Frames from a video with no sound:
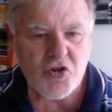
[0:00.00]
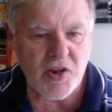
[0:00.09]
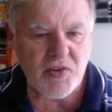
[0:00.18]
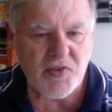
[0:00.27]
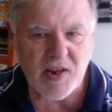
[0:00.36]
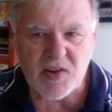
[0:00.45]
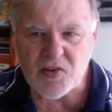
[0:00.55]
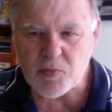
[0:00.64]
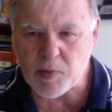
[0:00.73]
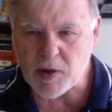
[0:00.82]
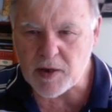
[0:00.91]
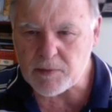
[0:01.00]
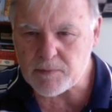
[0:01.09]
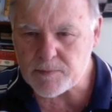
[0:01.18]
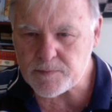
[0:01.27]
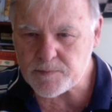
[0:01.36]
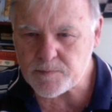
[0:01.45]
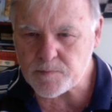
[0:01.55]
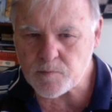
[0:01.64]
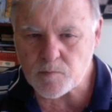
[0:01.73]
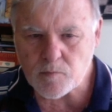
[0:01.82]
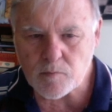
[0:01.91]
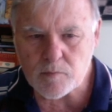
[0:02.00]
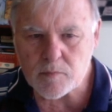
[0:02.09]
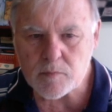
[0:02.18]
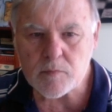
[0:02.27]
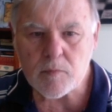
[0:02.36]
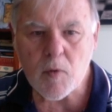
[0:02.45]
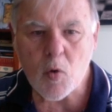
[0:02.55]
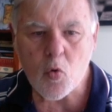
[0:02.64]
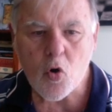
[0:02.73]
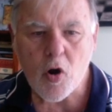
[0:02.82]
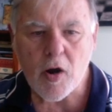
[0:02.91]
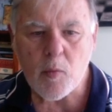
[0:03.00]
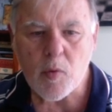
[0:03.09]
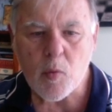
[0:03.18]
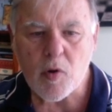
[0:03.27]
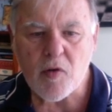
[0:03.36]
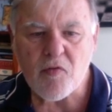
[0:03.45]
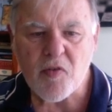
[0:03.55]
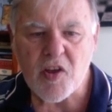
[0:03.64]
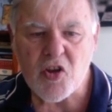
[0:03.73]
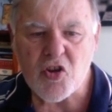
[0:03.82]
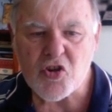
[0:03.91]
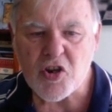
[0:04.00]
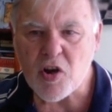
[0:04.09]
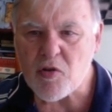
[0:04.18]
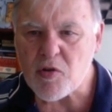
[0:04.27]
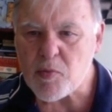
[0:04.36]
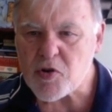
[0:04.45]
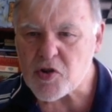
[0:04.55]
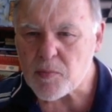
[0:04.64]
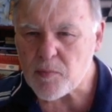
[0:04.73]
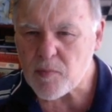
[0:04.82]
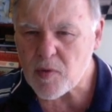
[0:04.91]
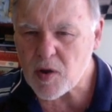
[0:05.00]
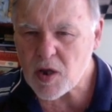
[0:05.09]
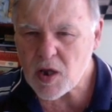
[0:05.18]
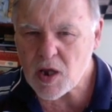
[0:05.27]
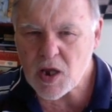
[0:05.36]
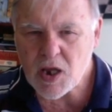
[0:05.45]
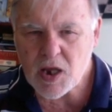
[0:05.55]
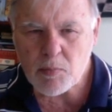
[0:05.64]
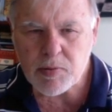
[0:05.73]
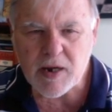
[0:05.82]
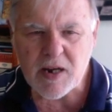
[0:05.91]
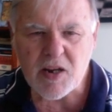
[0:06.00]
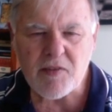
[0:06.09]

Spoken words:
Your bishop is ready to be developed to an active square. Right, we want to fianchetto shadow the bishop. Played e4.